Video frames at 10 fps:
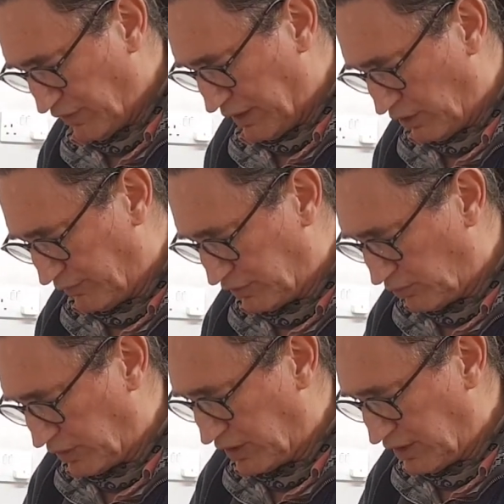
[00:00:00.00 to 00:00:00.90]
very obvious
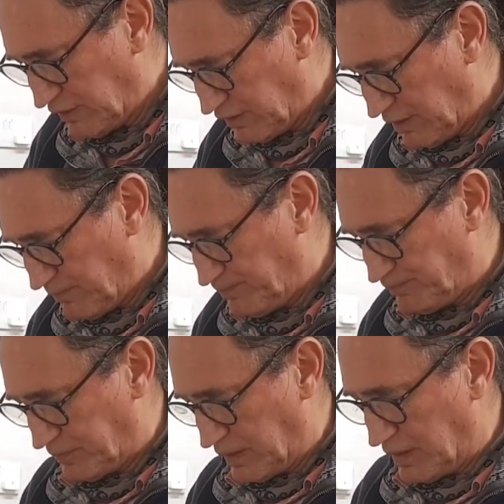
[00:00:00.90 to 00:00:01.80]
what it is.
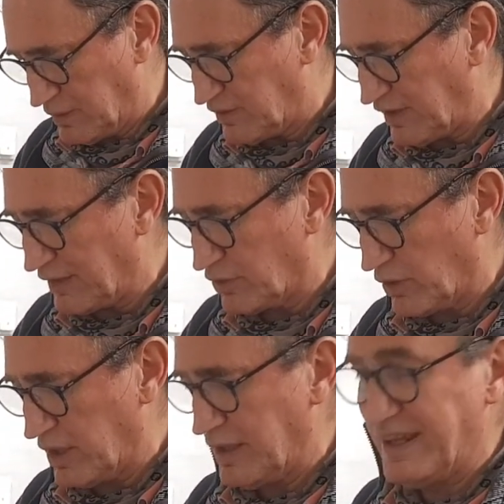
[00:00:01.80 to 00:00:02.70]
It says on
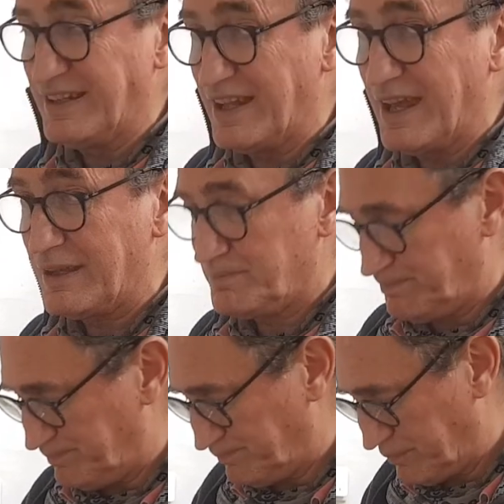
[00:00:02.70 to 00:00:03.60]
it inlet,
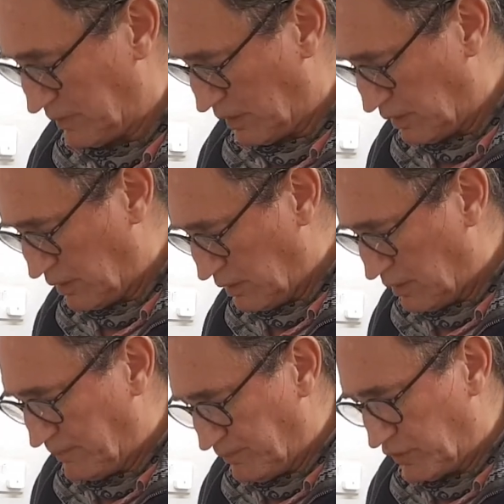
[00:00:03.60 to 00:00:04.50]

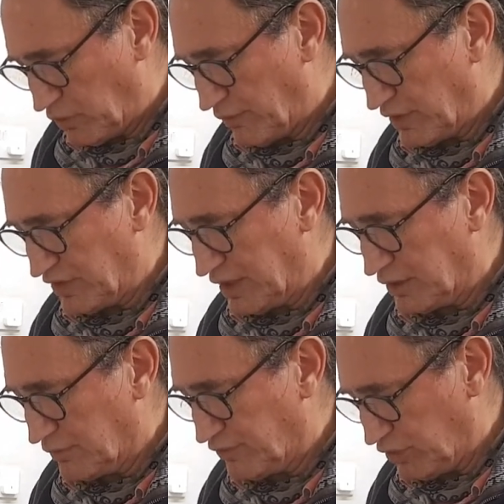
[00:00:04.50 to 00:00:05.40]
so if there's any
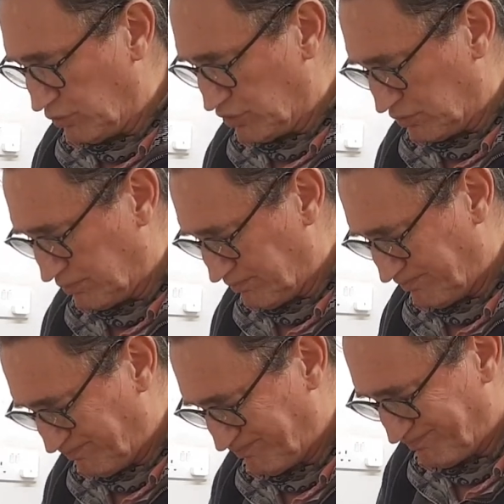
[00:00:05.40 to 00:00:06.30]
confusion
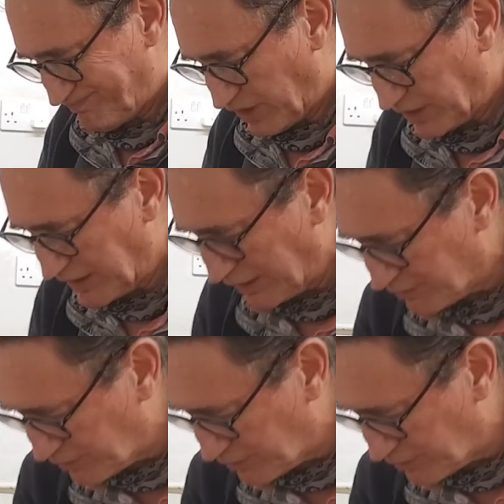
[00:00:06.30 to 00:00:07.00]
I can